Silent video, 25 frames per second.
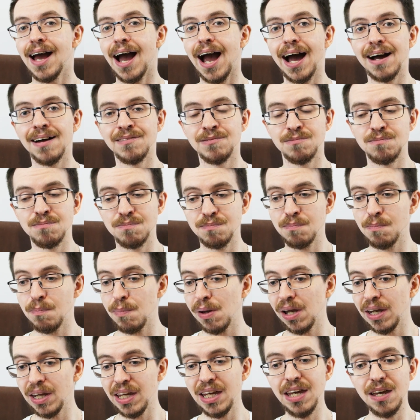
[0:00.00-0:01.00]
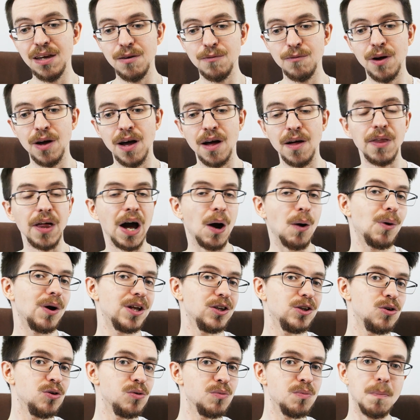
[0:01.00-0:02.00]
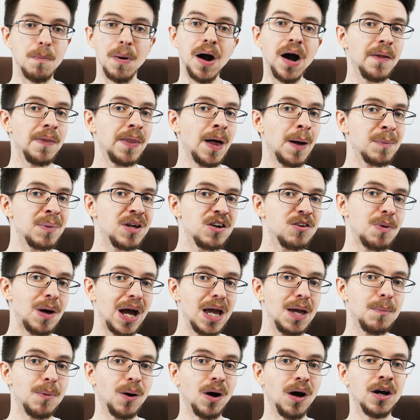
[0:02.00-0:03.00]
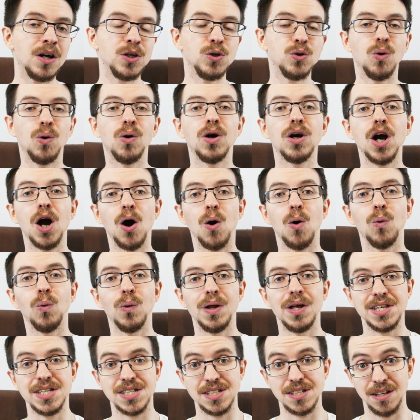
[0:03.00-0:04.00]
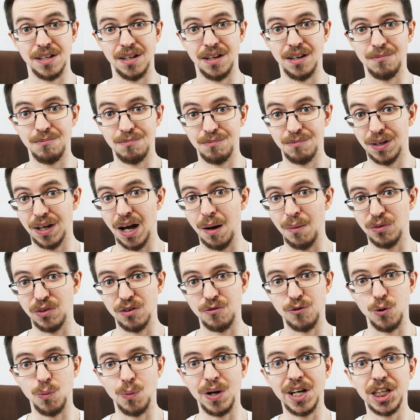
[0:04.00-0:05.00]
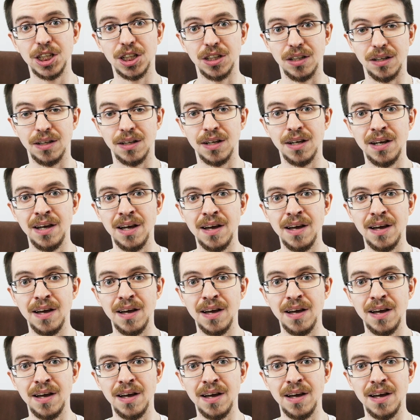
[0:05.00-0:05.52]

and believe that when you burn that bit of paper, your goal is going to come to fruition.